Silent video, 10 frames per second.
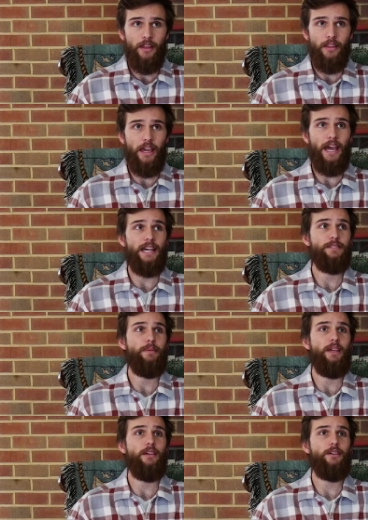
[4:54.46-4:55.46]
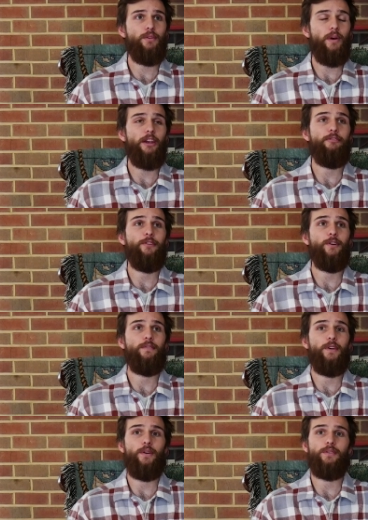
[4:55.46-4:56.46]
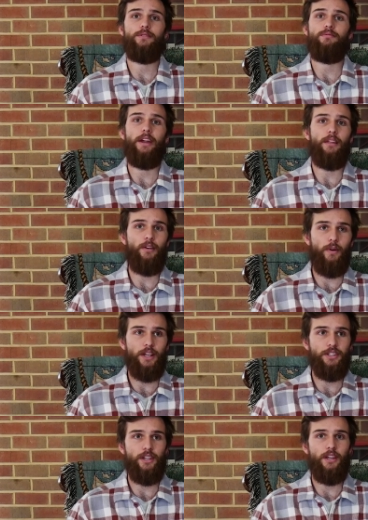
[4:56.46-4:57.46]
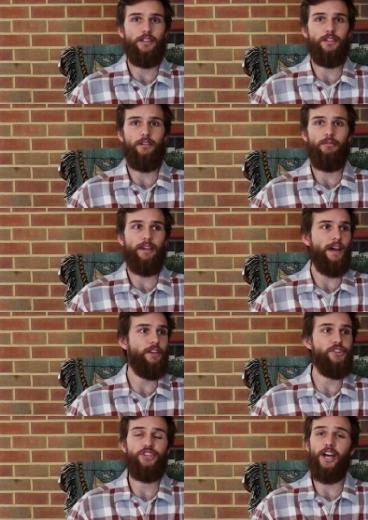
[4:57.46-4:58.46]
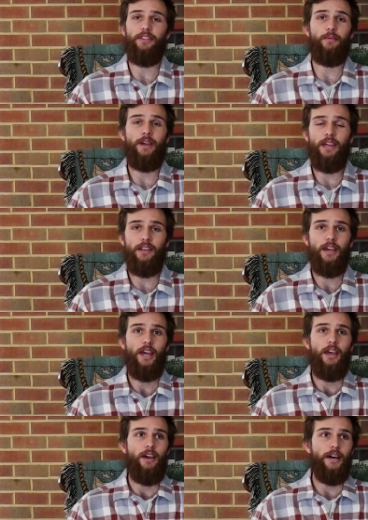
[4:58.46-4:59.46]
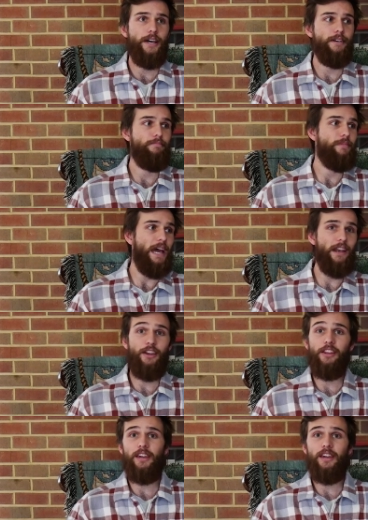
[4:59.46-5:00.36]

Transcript: They asked me quite a few of those regular questions. You know, we kind of just shot the wind uh, had good